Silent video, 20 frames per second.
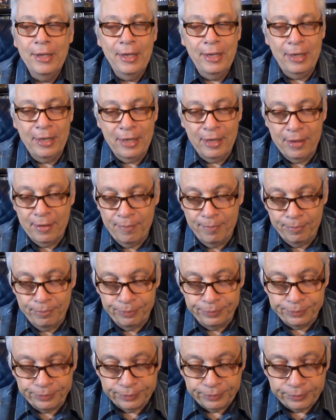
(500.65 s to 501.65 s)
Um,
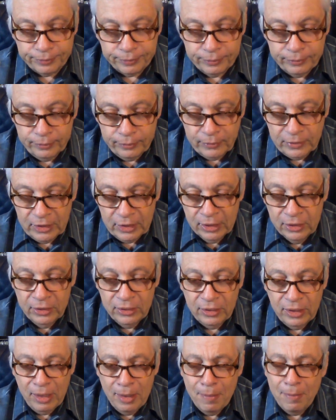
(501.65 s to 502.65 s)

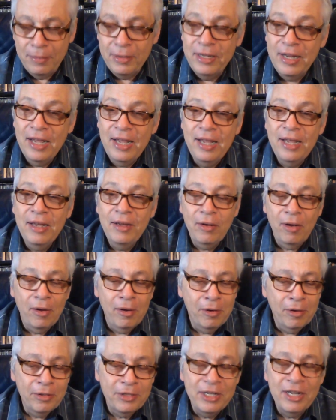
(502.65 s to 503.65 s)
Someday
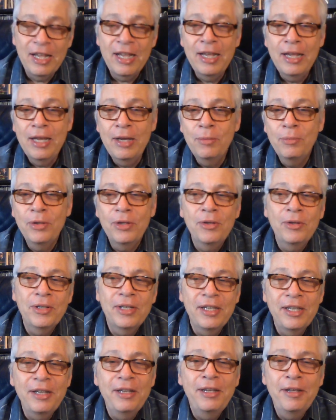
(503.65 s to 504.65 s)
our time will
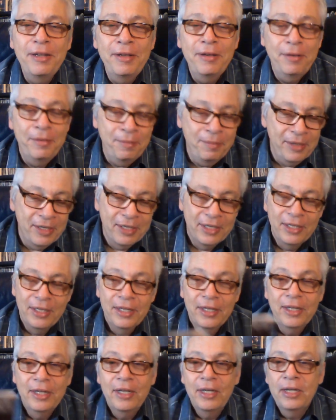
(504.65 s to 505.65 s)
come.
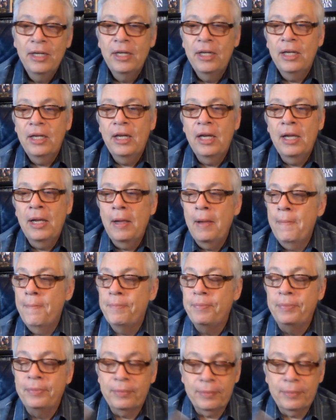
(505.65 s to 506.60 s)
Um,